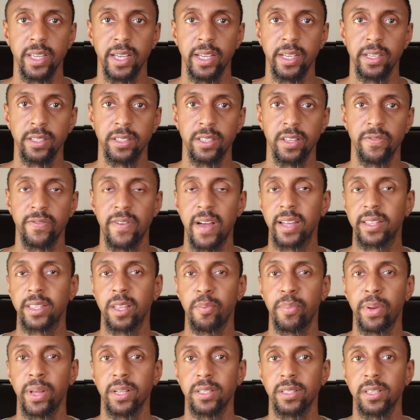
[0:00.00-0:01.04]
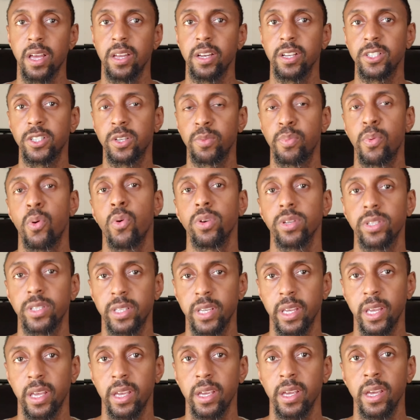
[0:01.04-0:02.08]
is the fact that Panasonic
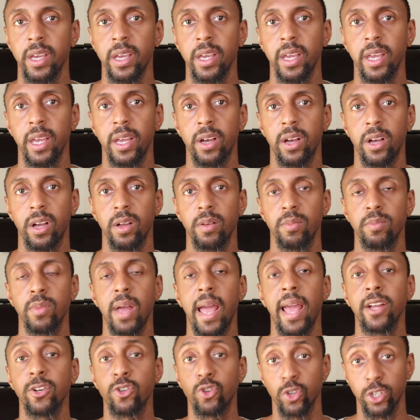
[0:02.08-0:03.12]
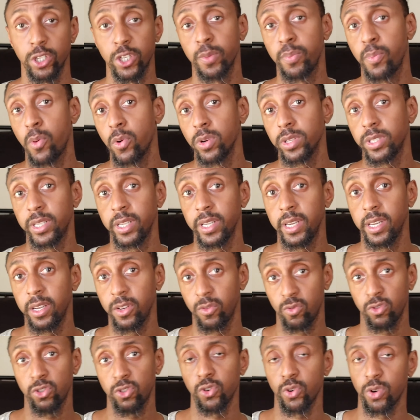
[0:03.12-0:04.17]
supports it. Android supports it in
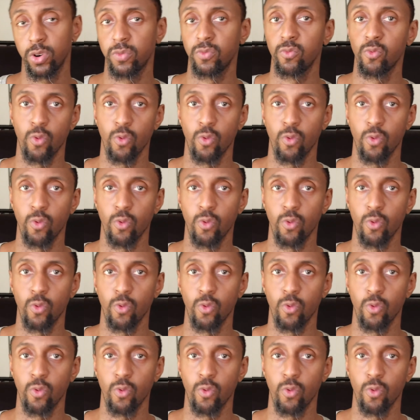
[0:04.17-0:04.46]
a sort of